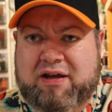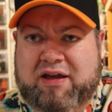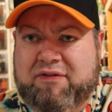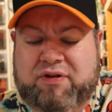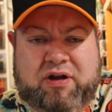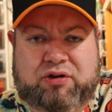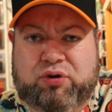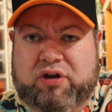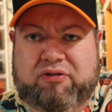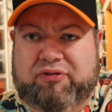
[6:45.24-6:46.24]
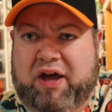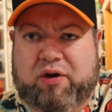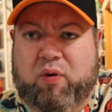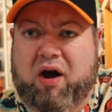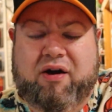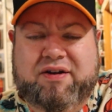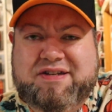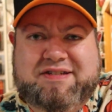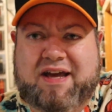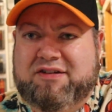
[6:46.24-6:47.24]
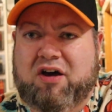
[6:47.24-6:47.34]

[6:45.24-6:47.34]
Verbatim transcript: given a look of like, wow, I just ate